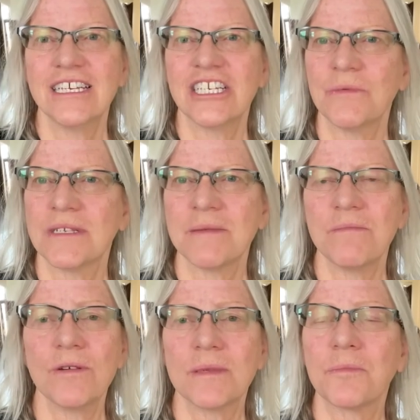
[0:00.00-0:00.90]
She was the
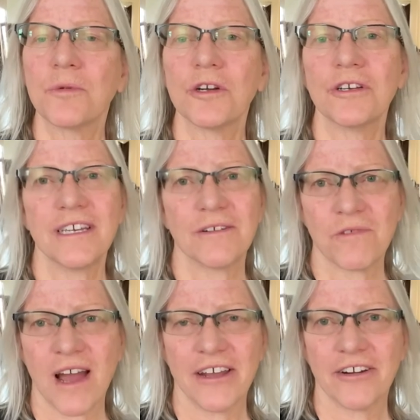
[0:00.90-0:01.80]
most brilliant
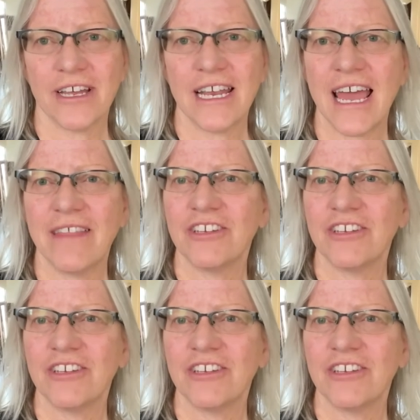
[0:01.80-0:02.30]
writer and had